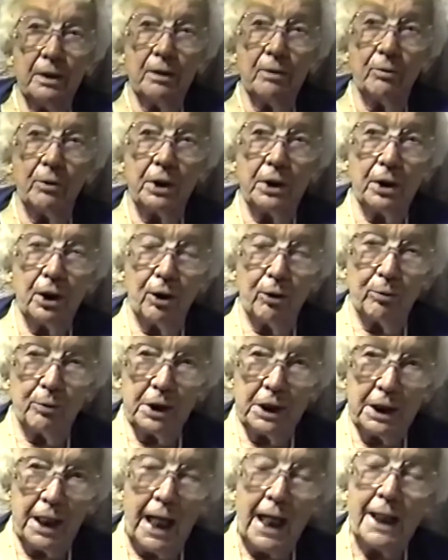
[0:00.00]
We call him
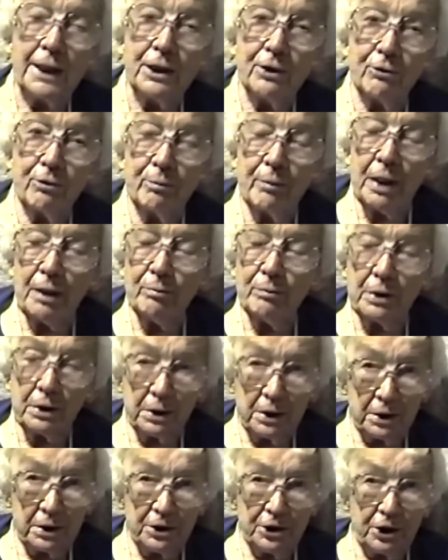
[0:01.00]
Little. I can remember
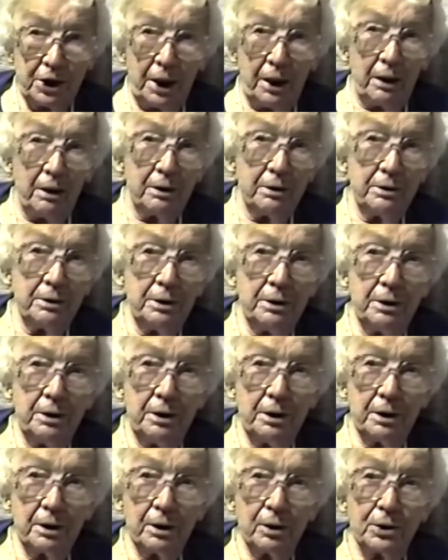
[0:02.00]
Little John,
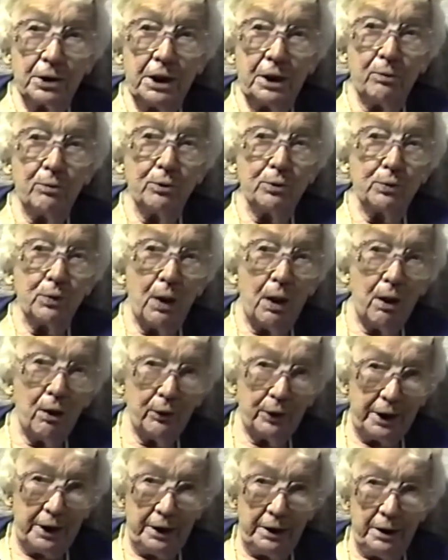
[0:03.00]
because he was
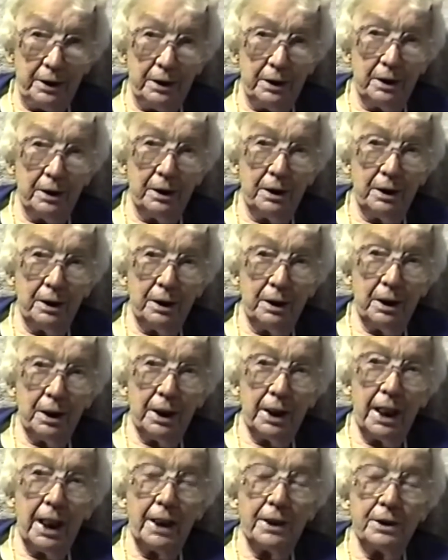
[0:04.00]
walking.
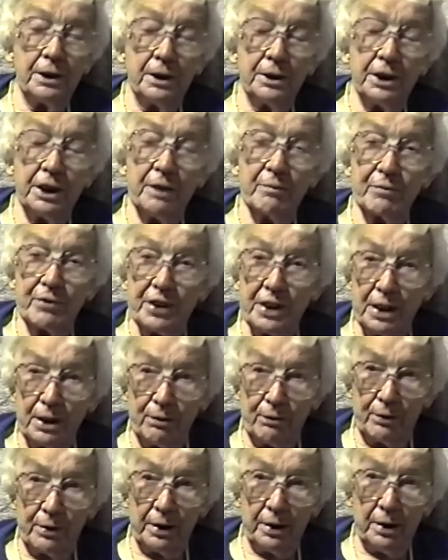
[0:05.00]
Had
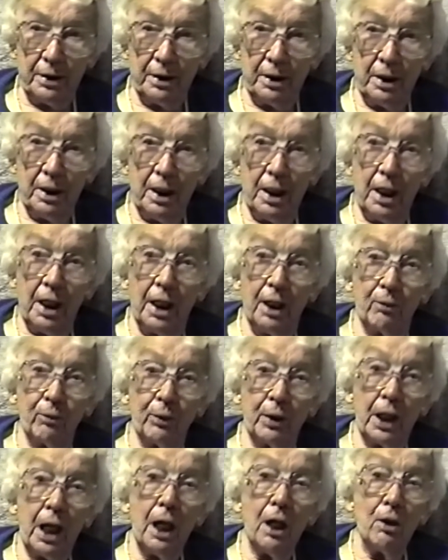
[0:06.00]
diphtheria, and
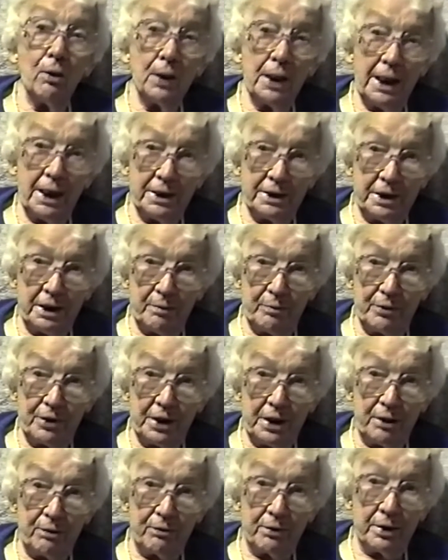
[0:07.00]
we all had
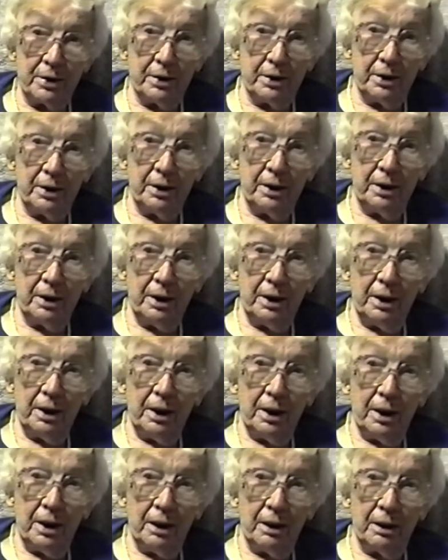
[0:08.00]
diphtheria.
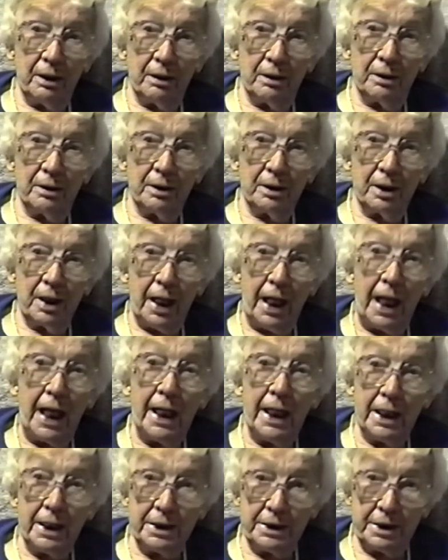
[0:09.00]
I
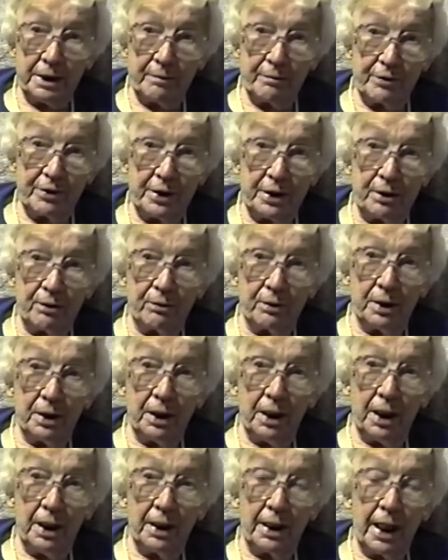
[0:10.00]
had diphtheria,
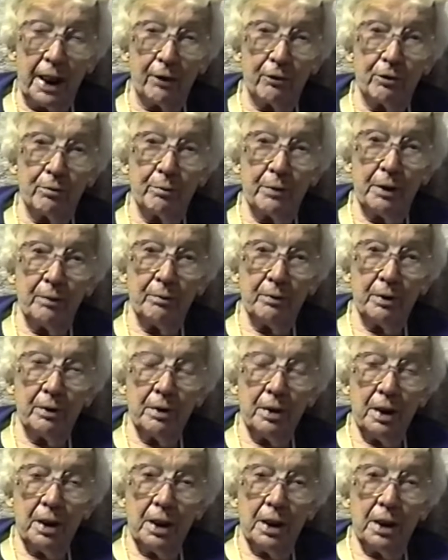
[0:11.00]
and I remember
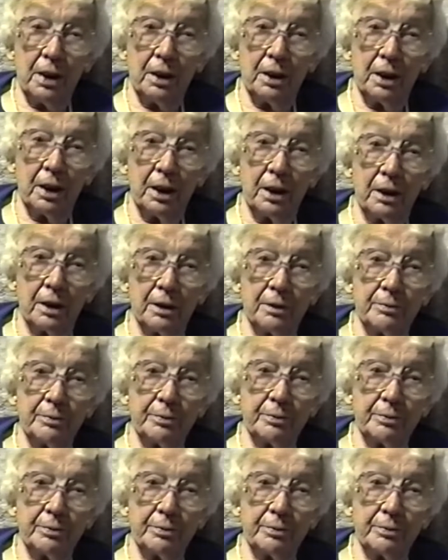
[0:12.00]
the